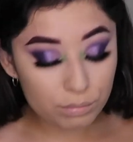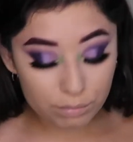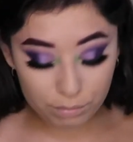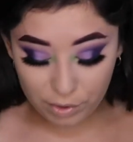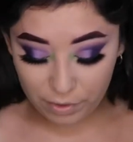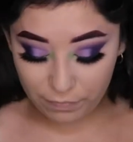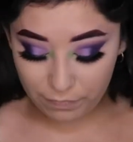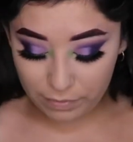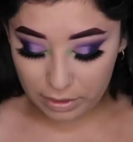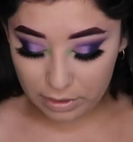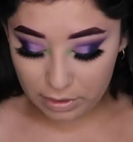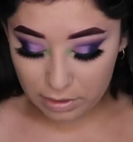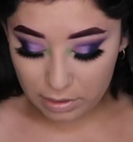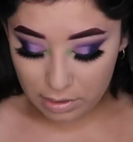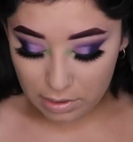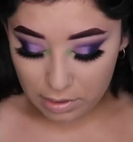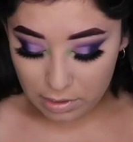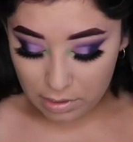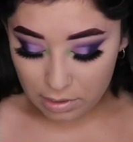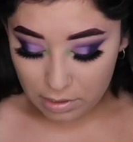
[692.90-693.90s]
Perfect.
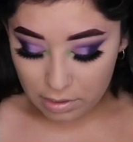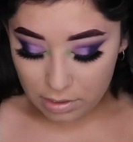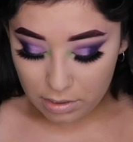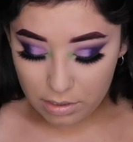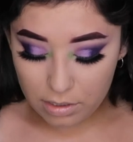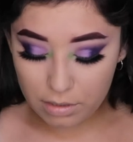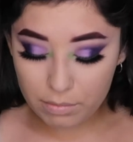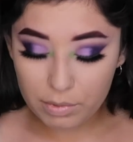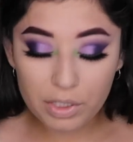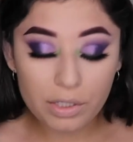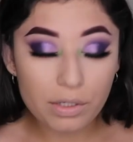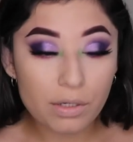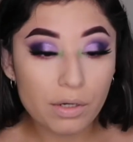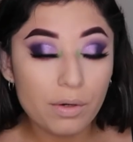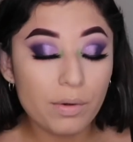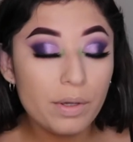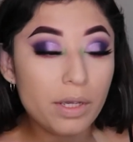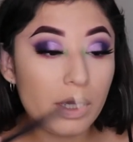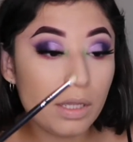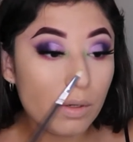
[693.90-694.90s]
I'm gonna go
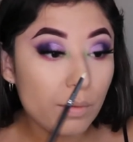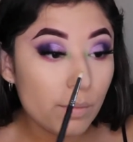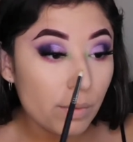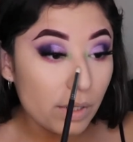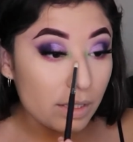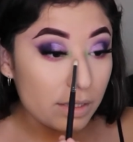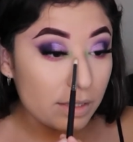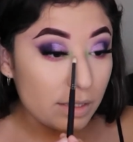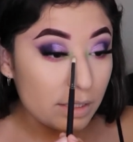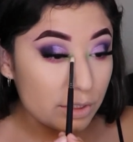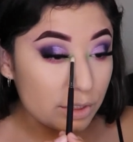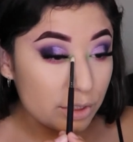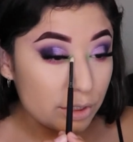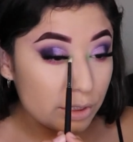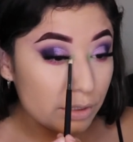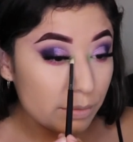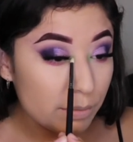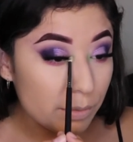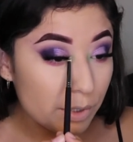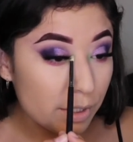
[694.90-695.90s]
in with the
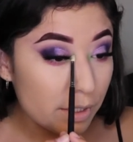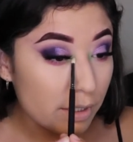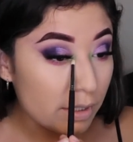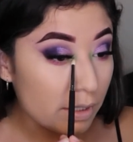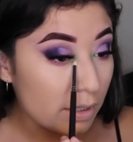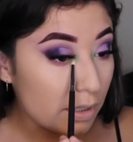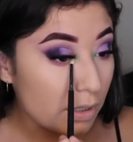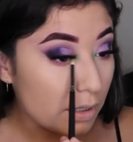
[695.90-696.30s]
shimmer.